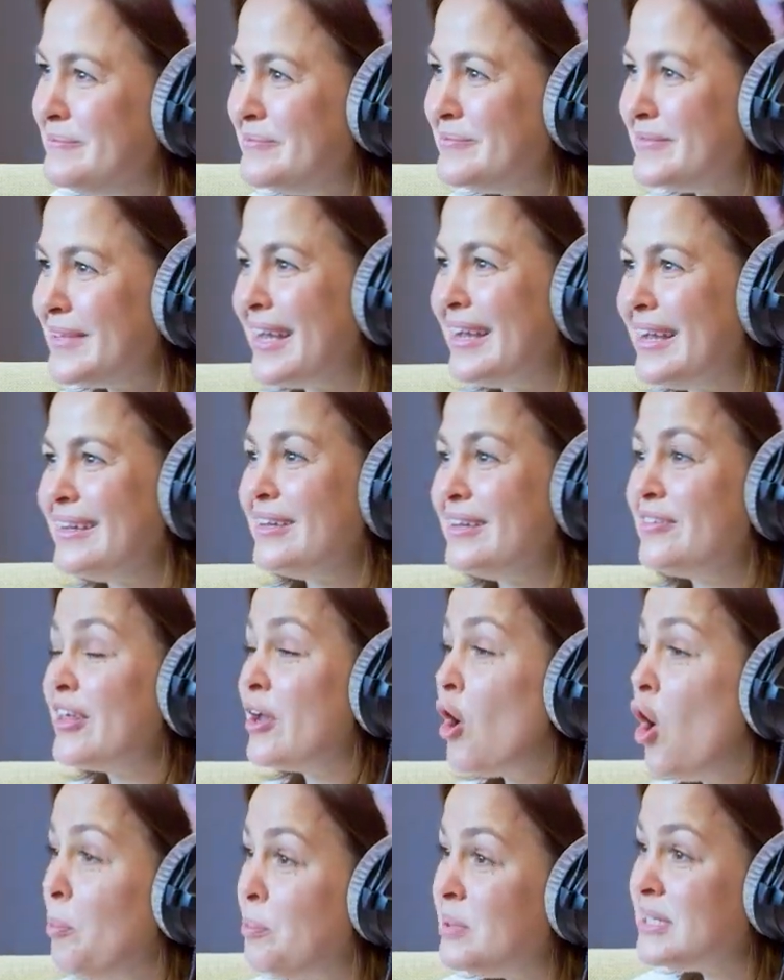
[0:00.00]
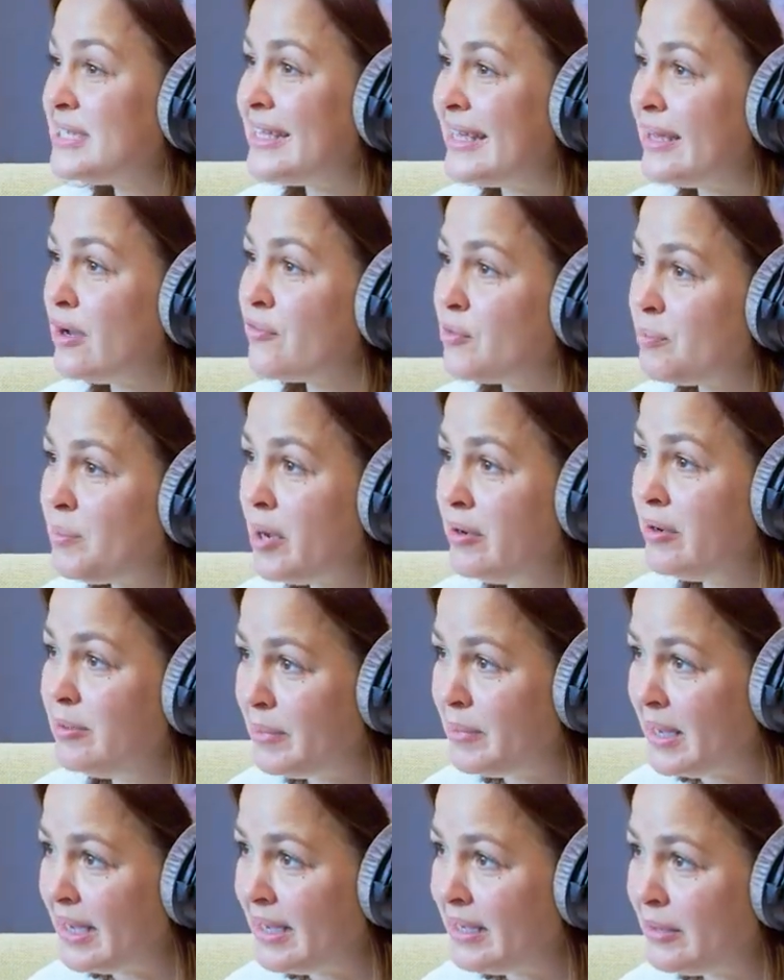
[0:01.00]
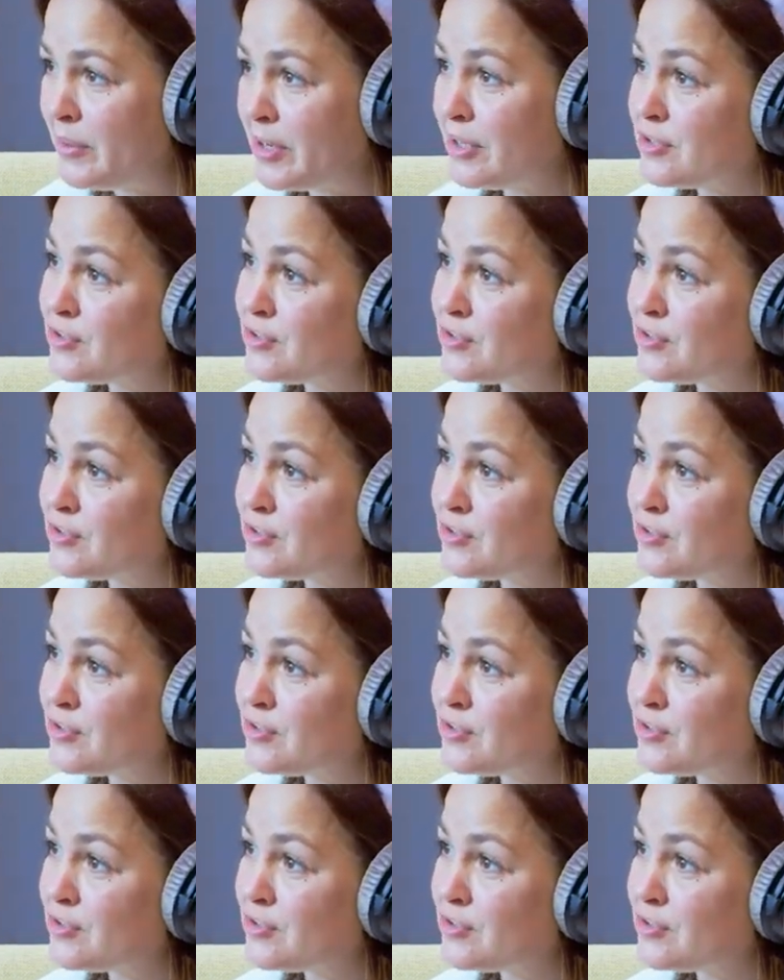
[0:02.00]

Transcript: Yeah. The opposite of the polar bear, where you're